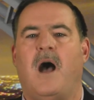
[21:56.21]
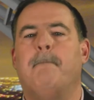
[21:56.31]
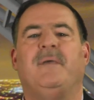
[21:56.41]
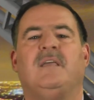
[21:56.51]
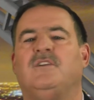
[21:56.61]
a
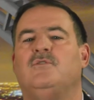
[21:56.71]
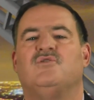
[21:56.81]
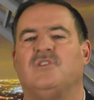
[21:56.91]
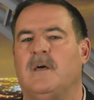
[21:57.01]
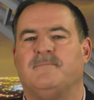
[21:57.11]
big,
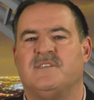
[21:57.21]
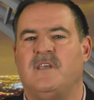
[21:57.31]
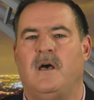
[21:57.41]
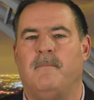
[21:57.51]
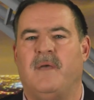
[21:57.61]
huge lump
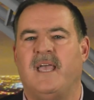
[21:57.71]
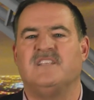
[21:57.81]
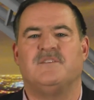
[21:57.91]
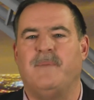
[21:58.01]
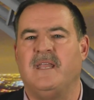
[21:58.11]
sum
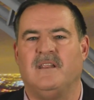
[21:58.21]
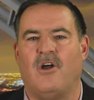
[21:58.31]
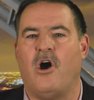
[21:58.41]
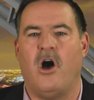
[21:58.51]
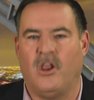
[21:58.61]
and spend it
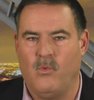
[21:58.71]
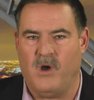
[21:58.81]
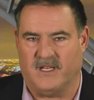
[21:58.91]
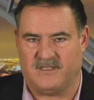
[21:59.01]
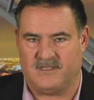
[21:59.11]
all at
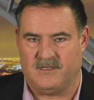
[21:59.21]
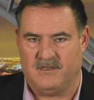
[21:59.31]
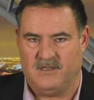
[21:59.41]
once.